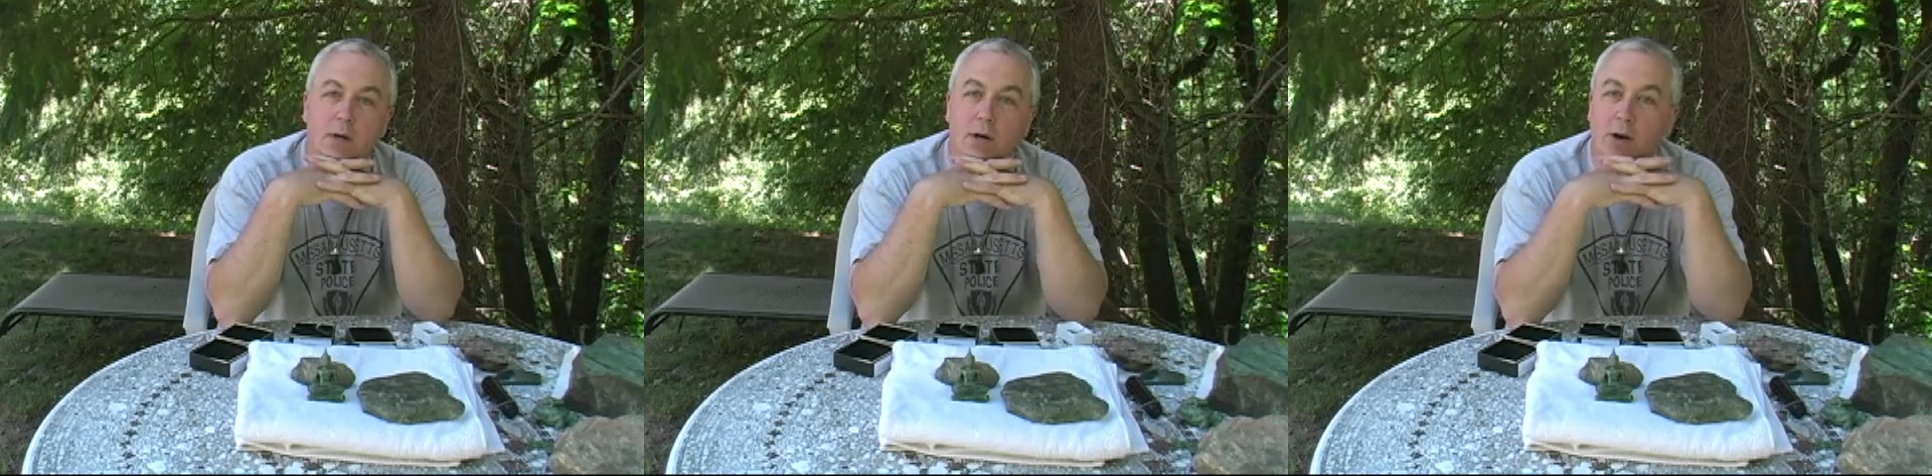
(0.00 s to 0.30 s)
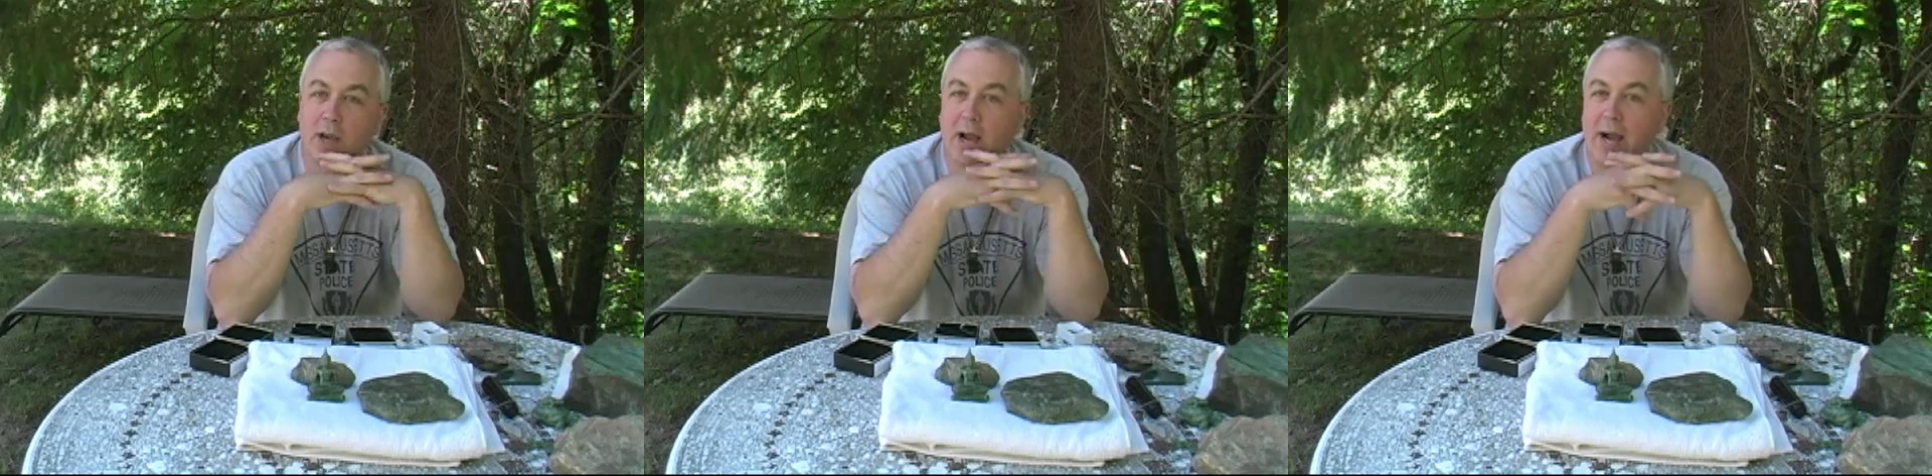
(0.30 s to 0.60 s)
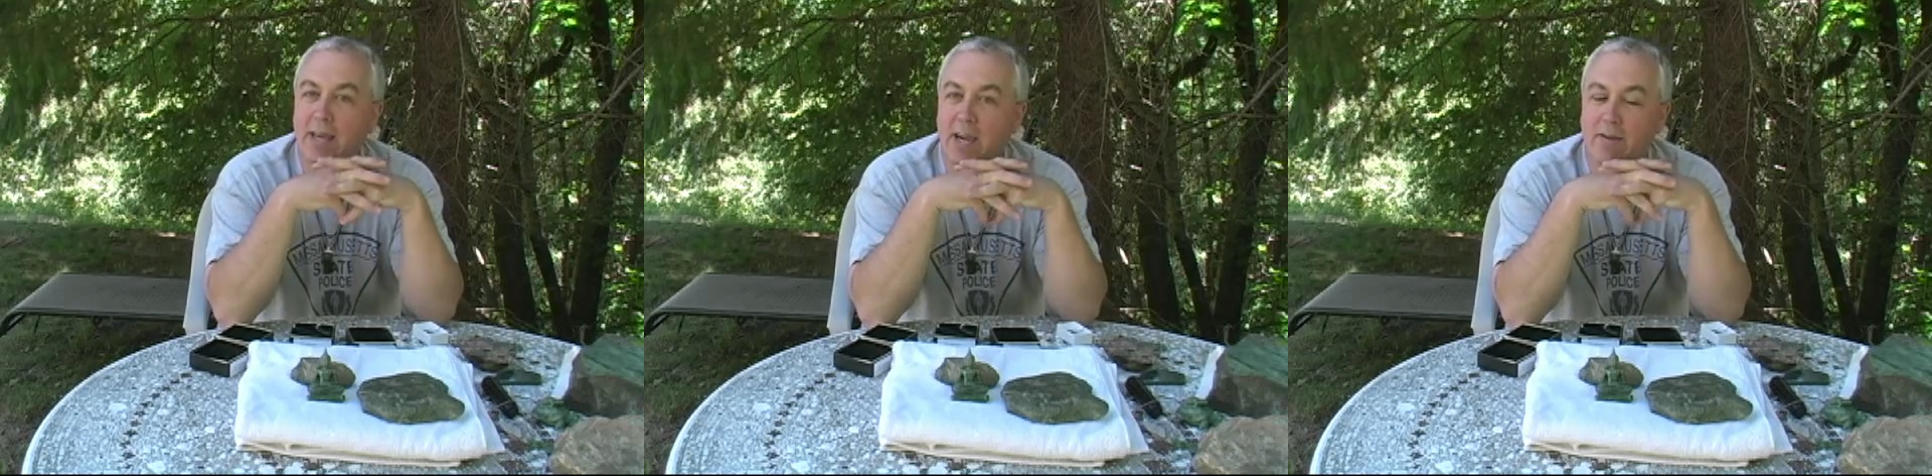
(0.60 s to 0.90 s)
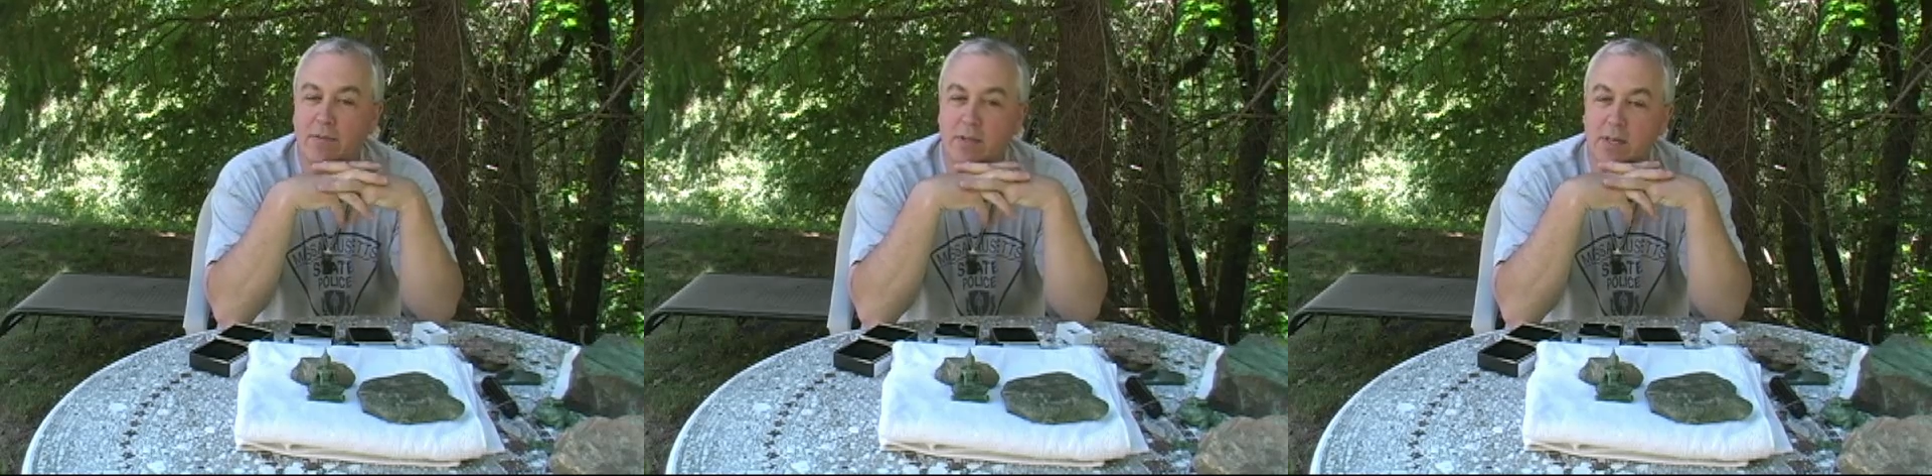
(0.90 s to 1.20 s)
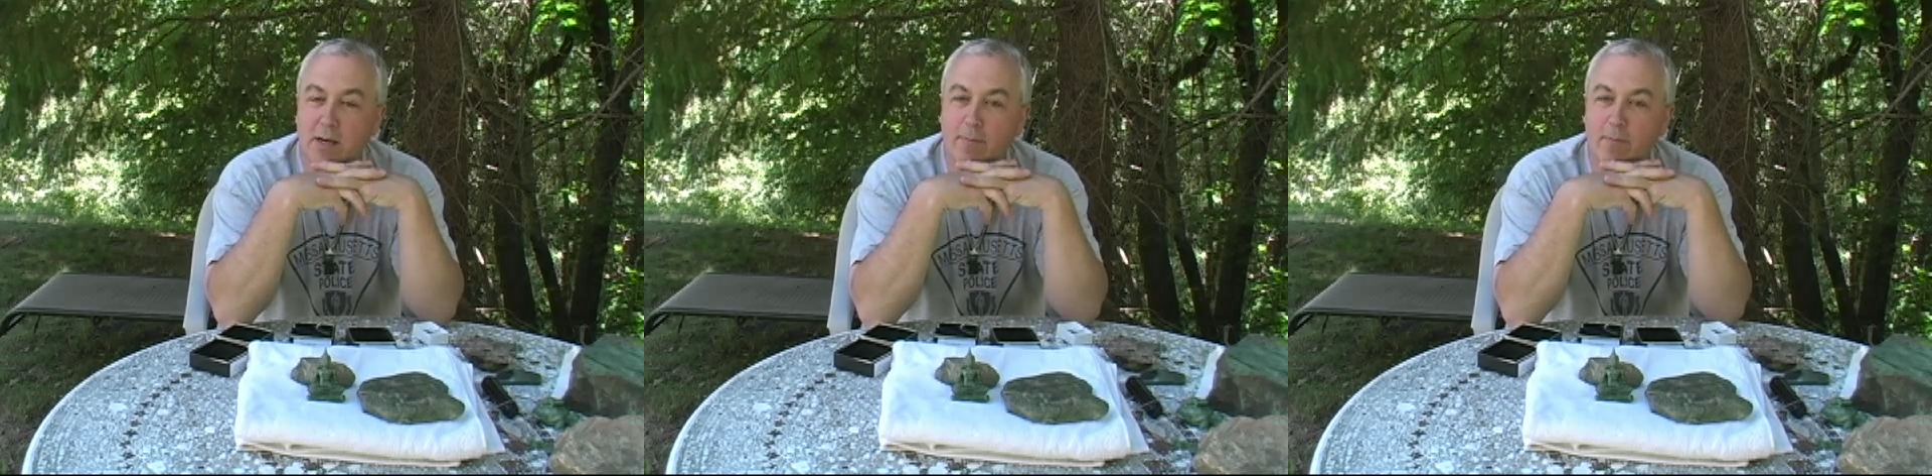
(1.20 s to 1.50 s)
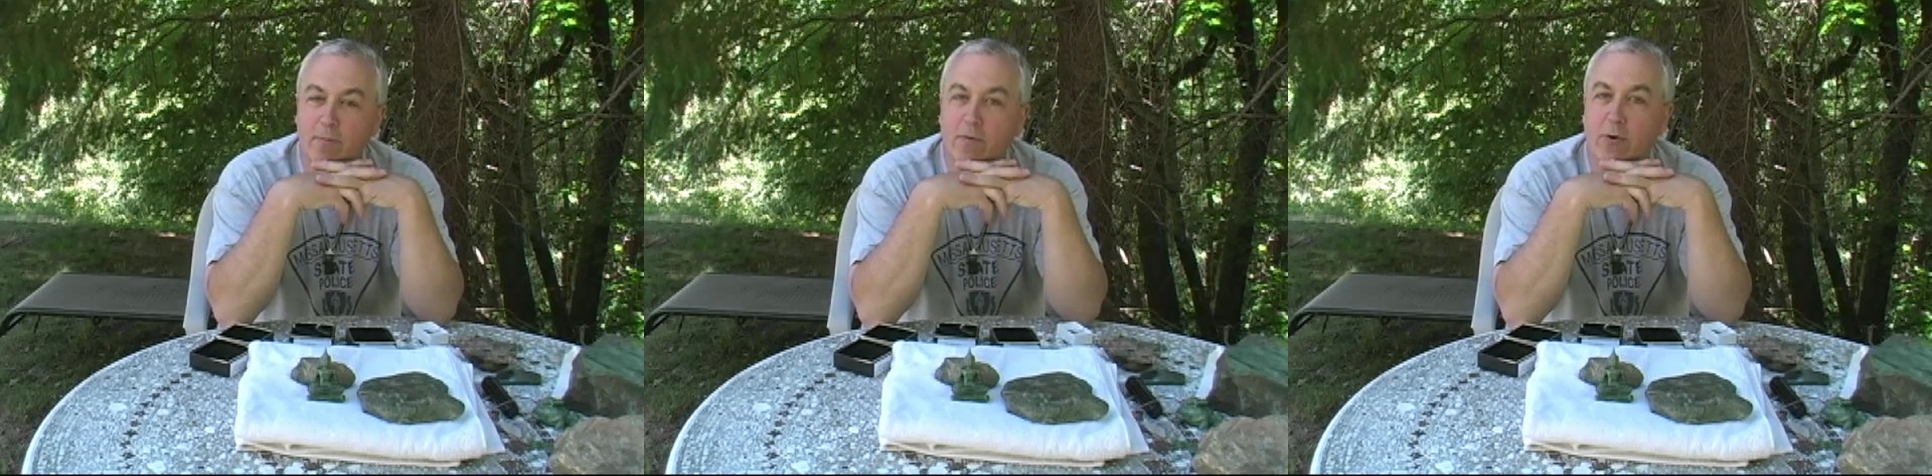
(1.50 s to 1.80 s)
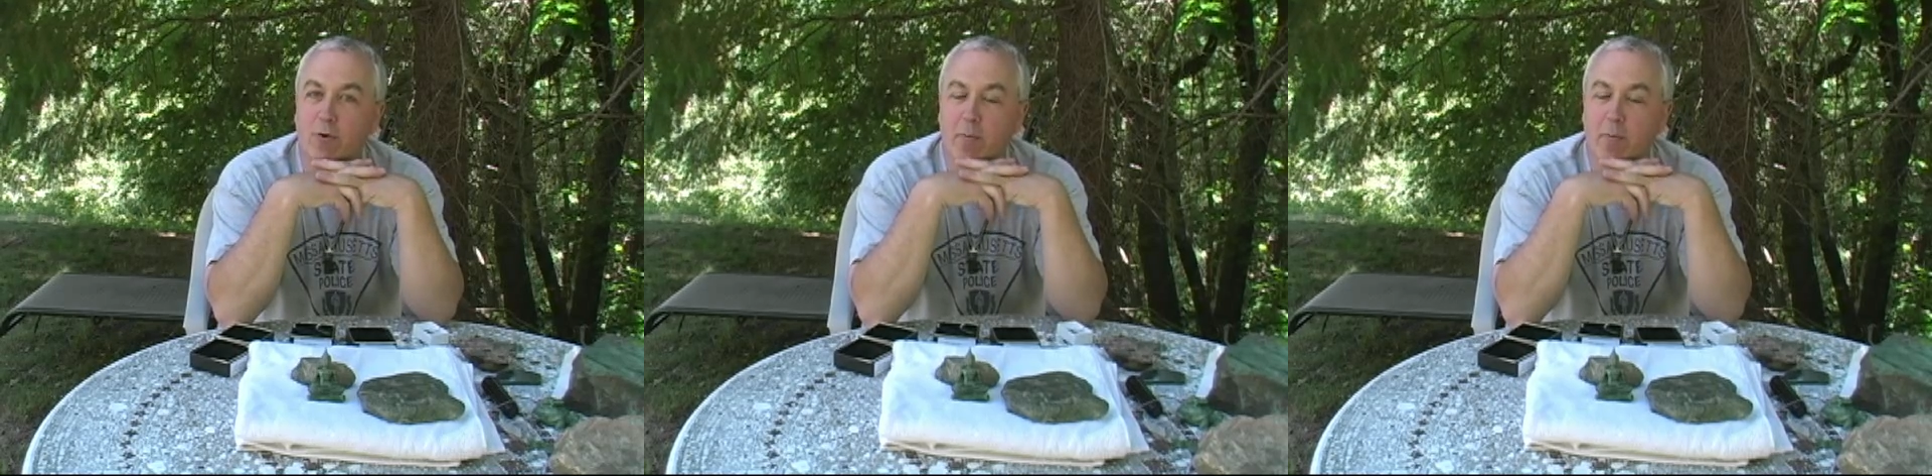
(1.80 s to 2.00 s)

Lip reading: Okay, I have the federal